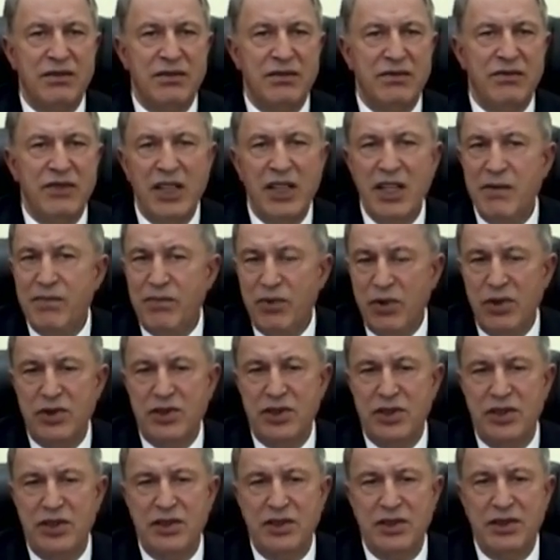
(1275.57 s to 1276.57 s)
Very
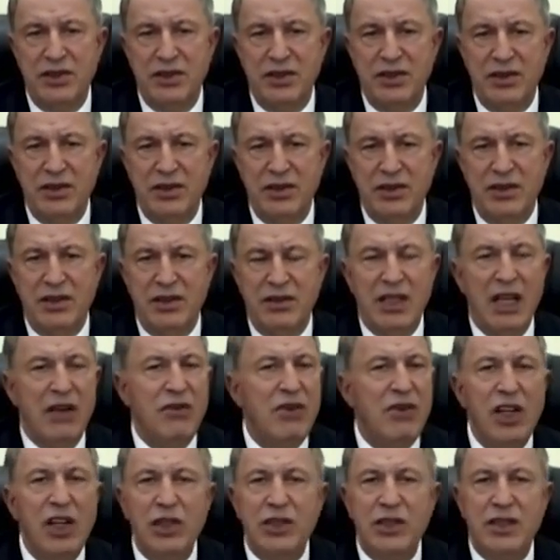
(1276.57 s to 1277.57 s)
important. They
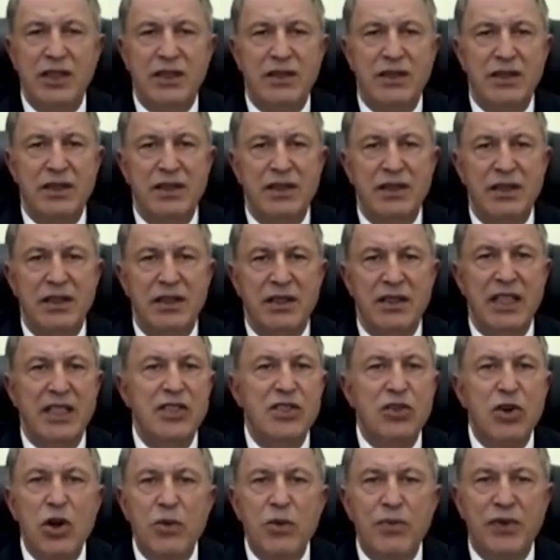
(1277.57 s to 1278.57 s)
violate it. It is
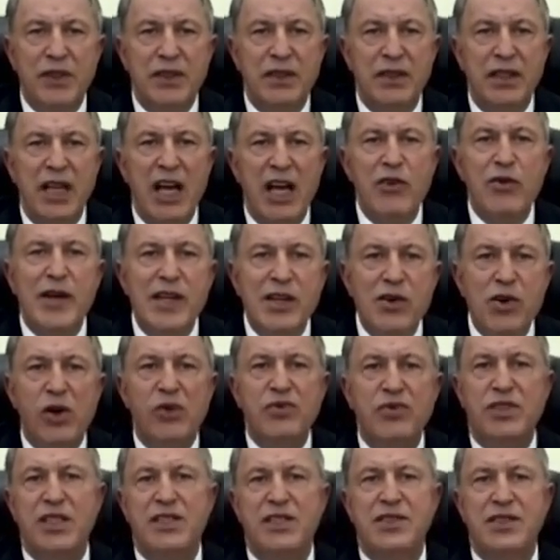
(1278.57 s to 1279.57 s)
open. Everyone
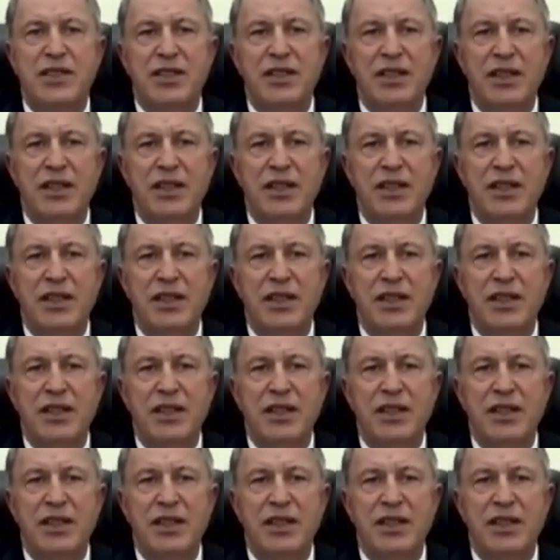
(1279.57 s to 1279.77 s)
knows this.